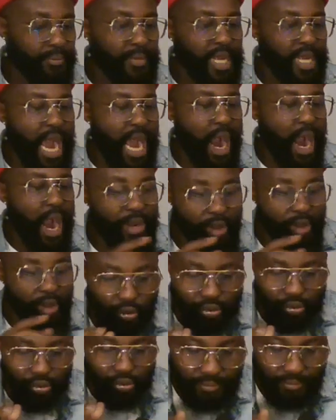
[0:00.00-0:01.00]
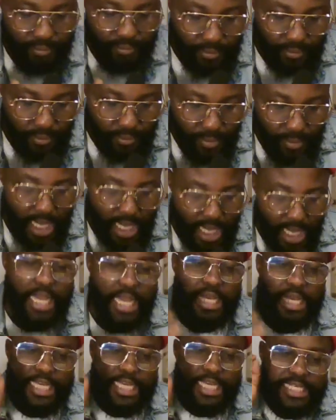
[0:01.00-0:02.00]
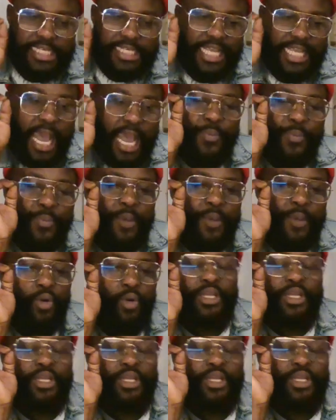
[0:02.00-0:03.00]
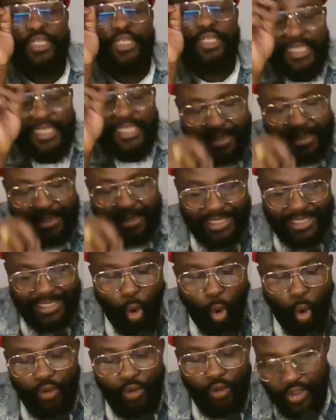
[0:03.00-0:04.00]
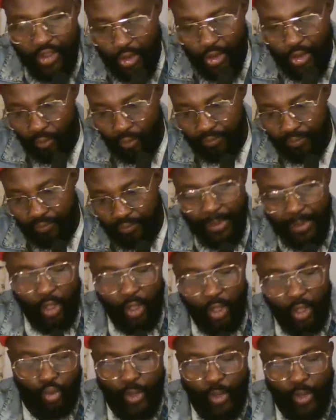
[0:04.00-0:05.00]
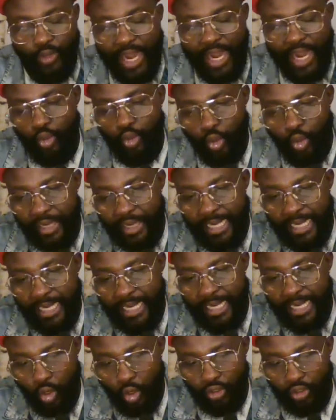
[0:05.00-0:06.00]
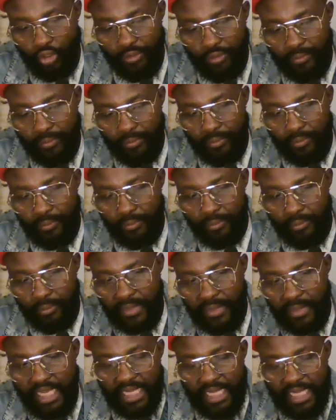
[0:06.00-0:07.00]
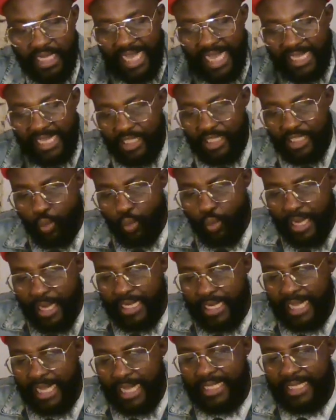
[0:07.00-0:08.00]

I will not. He said people, you know, this is his old video because we are trying to connect the dots. That is when that